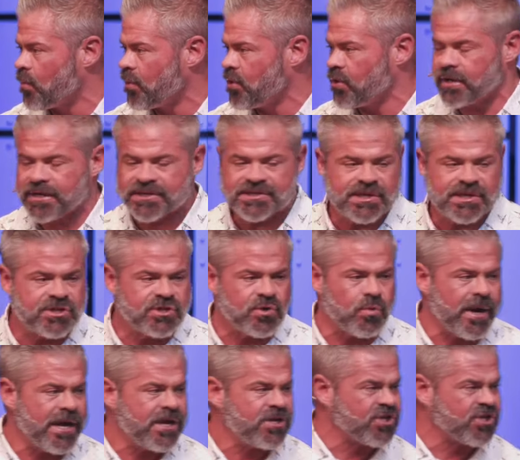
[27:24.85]
when you're in a
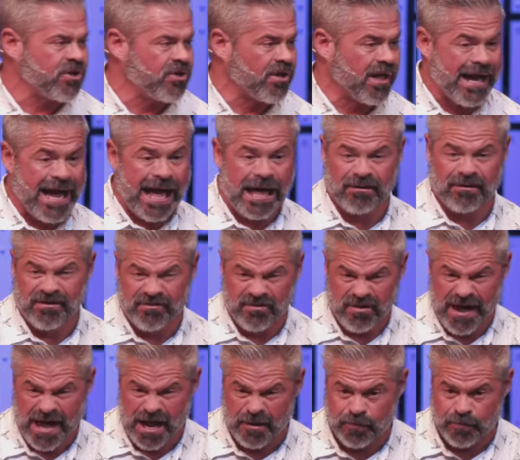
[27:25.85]
situation, you're like, I don't even
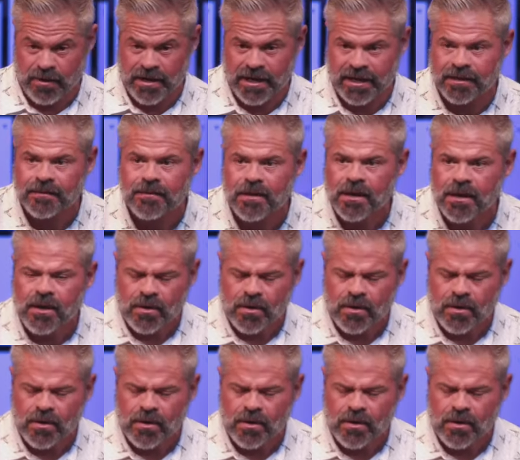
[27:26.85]
know how to pray.